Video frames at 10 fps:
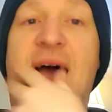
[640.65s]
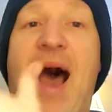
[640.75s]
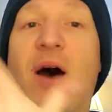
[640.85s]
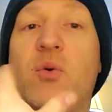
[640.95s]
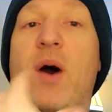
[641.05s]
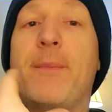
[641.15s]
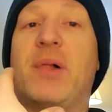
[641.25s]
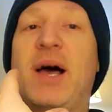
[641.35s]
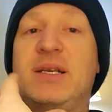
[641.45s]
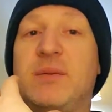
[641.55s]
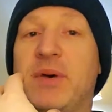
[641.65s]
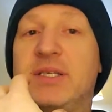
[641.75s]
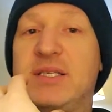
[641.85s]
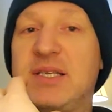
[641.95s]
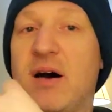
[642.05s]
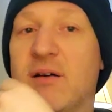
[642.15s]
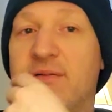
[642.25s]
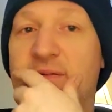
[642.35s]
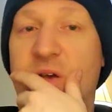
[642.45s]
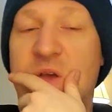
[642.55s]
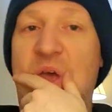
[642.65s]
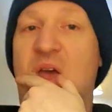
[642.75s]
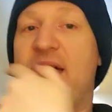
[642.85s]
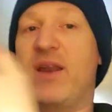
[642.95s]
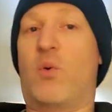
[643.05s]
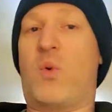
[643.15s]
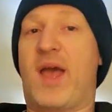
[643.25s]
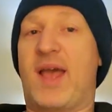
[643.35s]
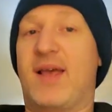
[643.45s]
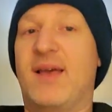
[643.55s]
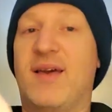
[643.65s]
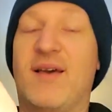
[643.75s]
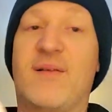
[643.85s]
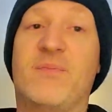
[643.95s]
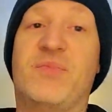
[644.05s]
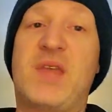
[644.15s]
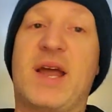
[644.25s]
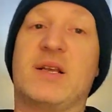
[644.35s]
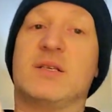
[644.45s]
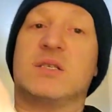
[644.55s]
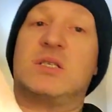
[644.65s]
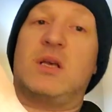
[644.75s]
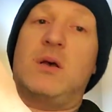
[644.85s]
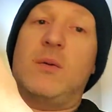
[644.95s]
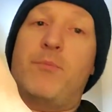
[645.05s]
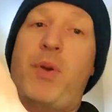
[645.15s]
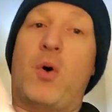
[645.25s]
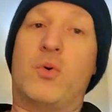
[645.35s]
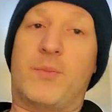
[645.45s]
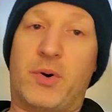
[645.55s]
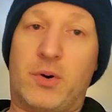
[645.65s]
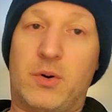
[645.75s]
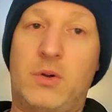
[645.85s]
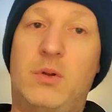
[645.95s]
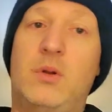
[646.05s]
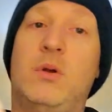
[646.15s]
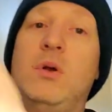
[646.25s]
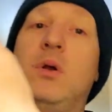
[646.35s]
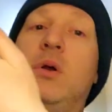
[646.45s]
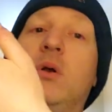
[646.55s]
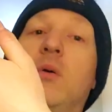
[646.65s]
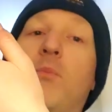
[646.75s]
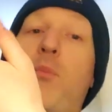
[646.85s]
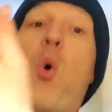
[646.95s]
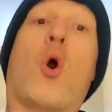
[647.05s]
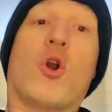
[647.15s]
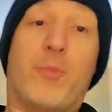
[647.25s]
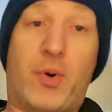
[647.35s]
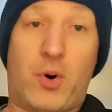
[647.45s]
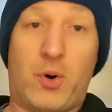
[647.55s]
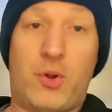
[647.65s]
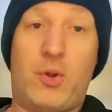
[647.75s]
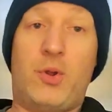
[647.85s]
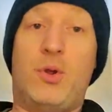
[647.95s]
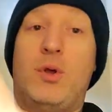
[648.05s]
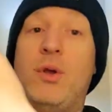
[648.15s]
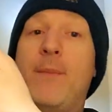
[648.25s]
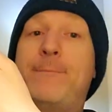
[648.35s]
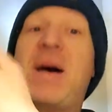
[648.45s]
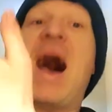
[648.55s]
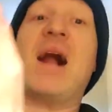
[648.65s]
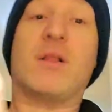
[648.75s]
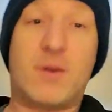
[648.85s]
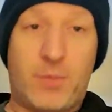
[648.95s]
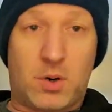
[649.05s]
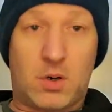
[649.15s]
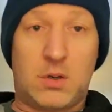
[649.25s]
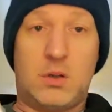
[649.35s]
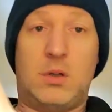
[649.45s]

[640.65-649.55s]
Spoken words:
How do I apply it to myself in a way that is potable, portable, palatable?